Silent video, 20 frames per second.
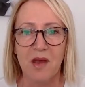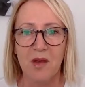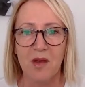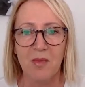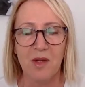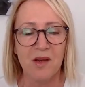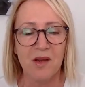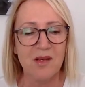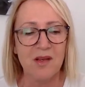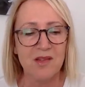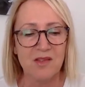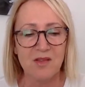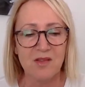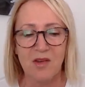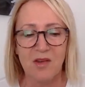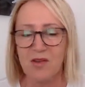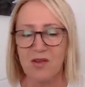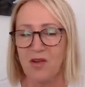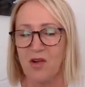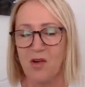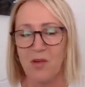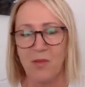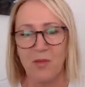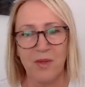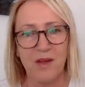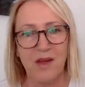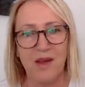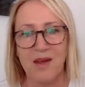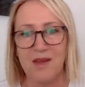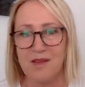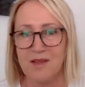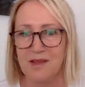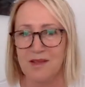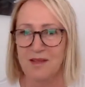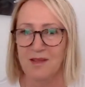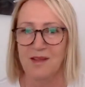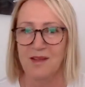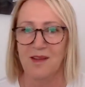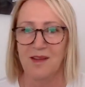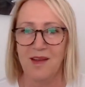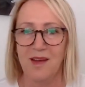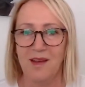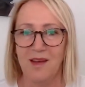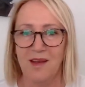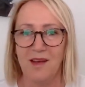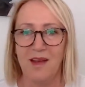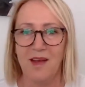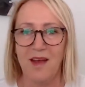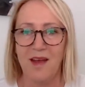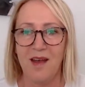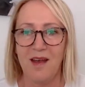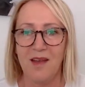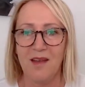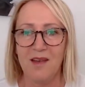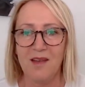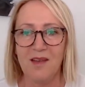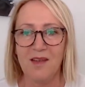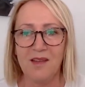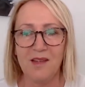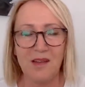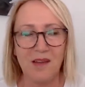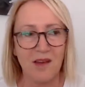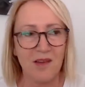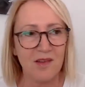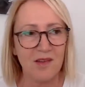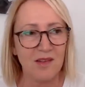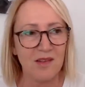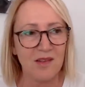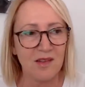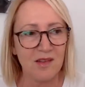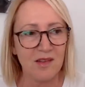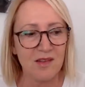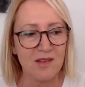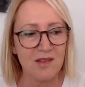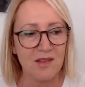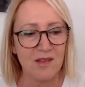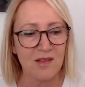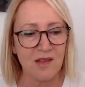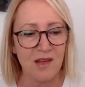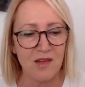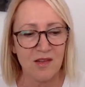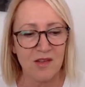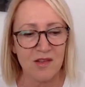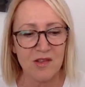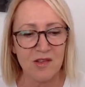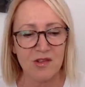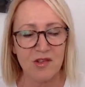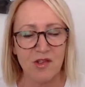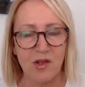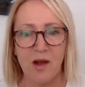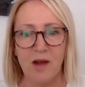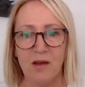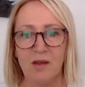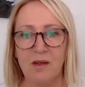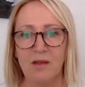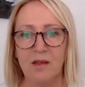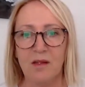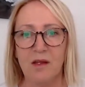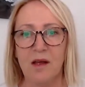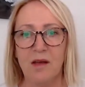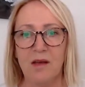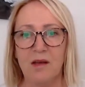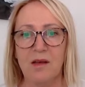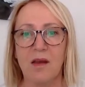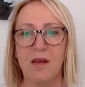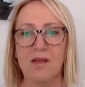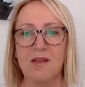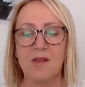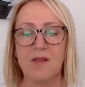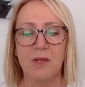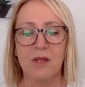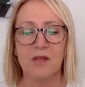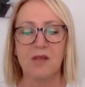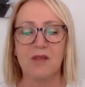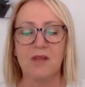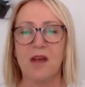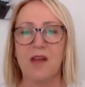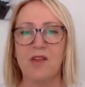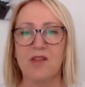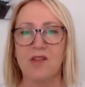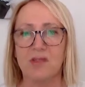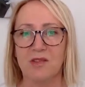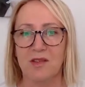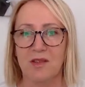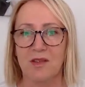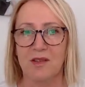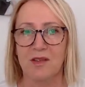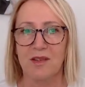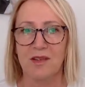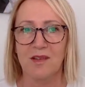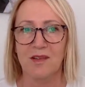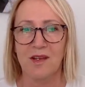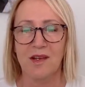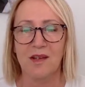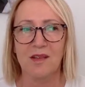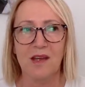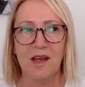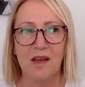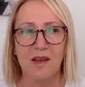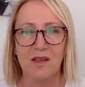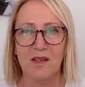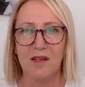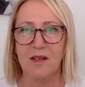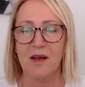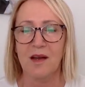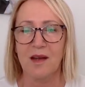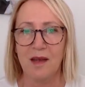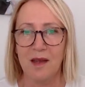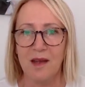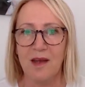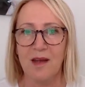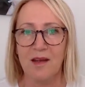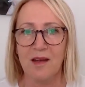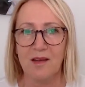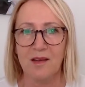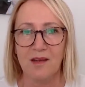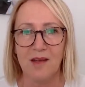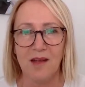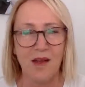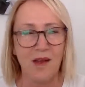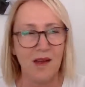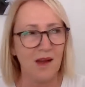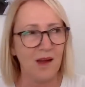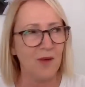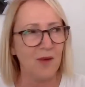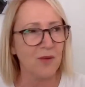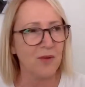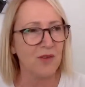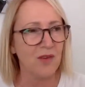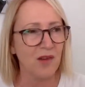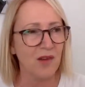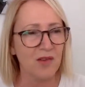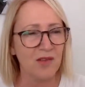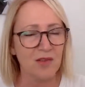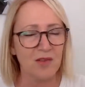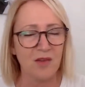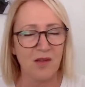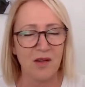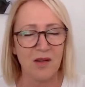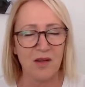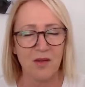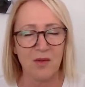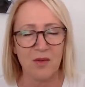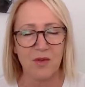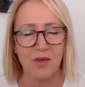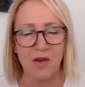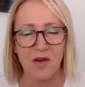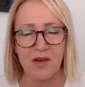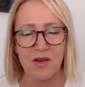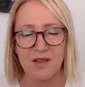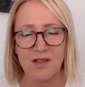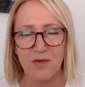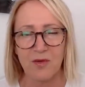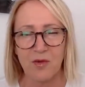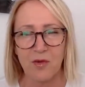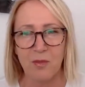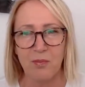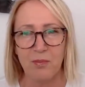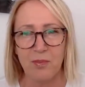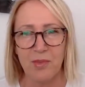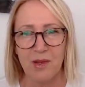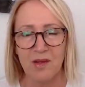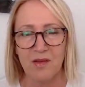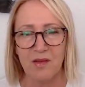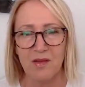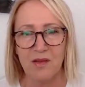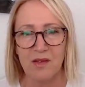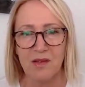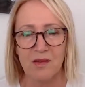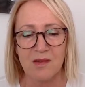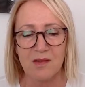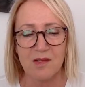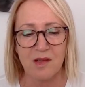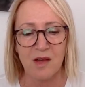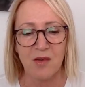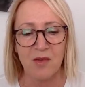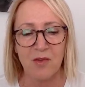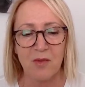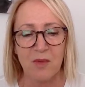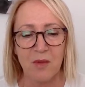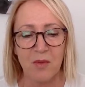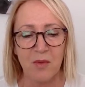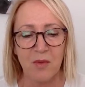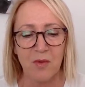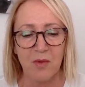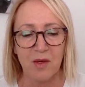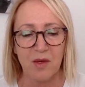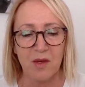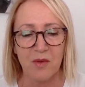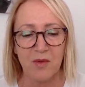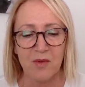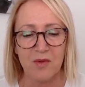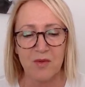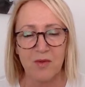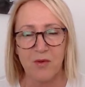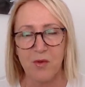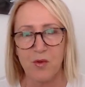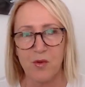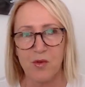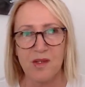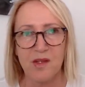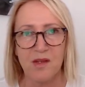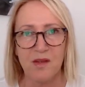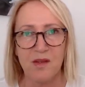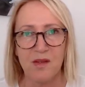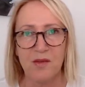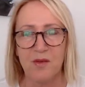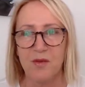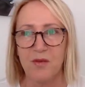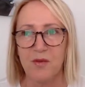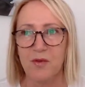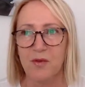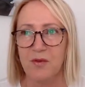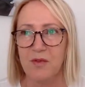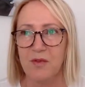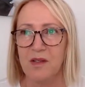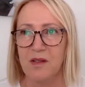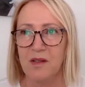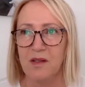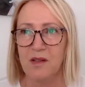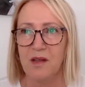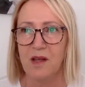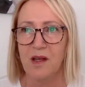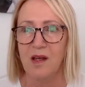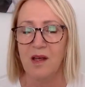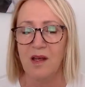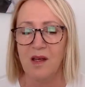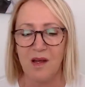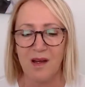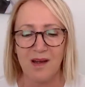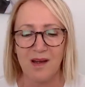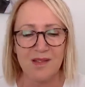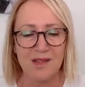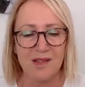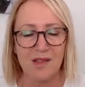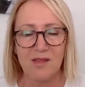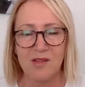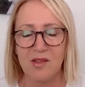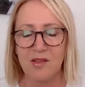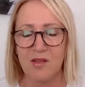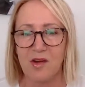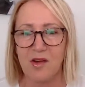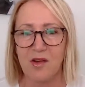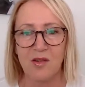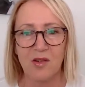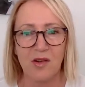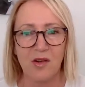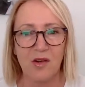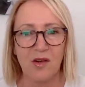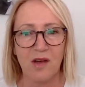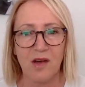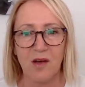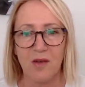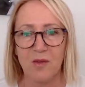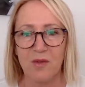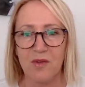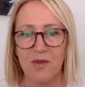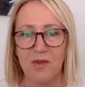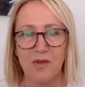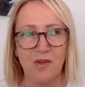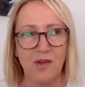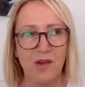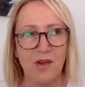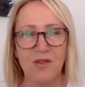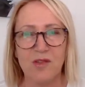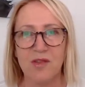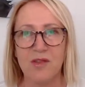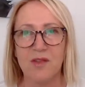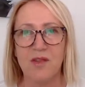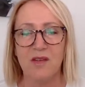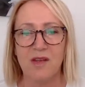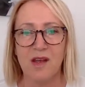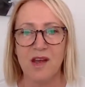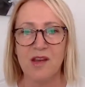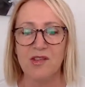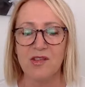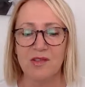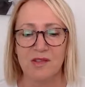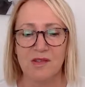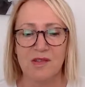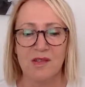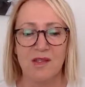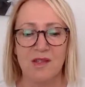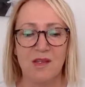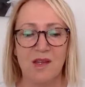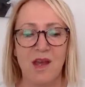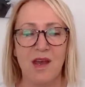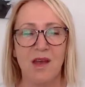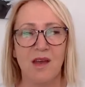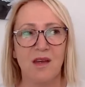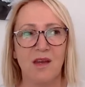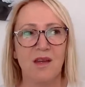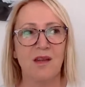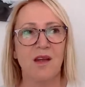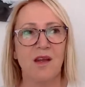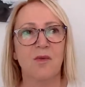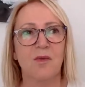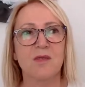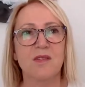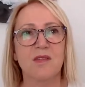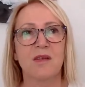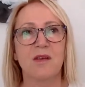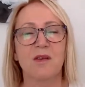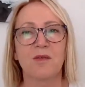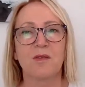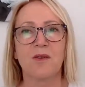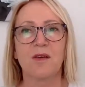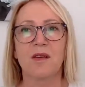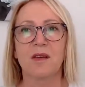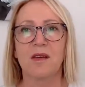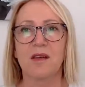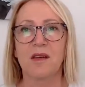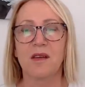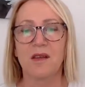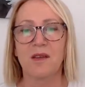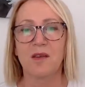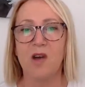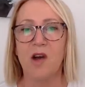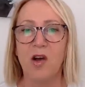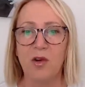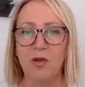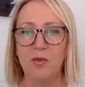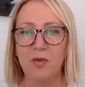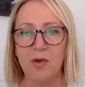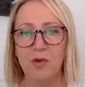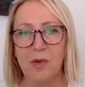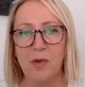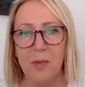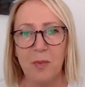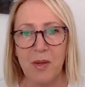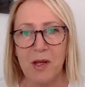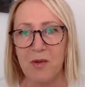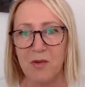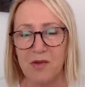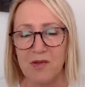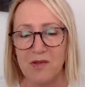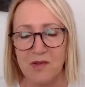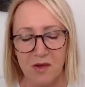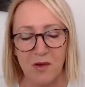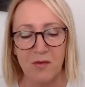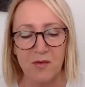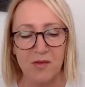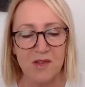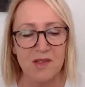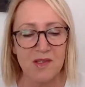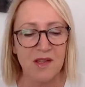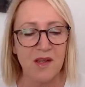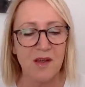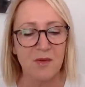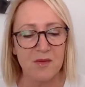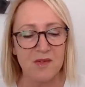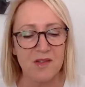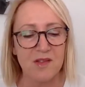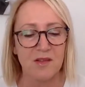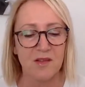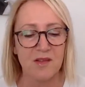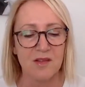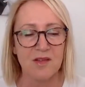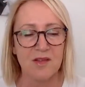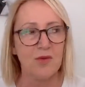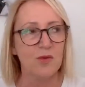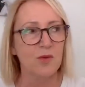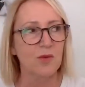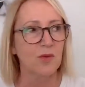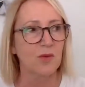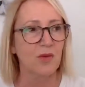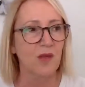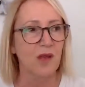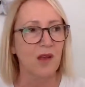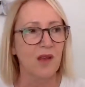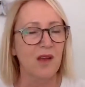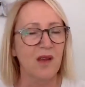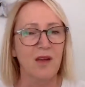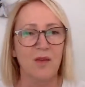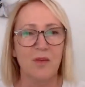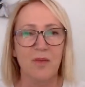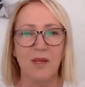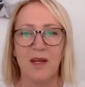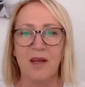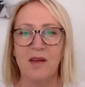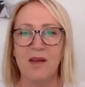but He's not complicated. And then the other thing is that this childlike expectation that, that I had. I would go to God and I would ask for big things. I remember when I was 14 or 15, I said to God, God, I want to go to the nations. And, and I was living at home with my parents, obviously. I was still at school, but I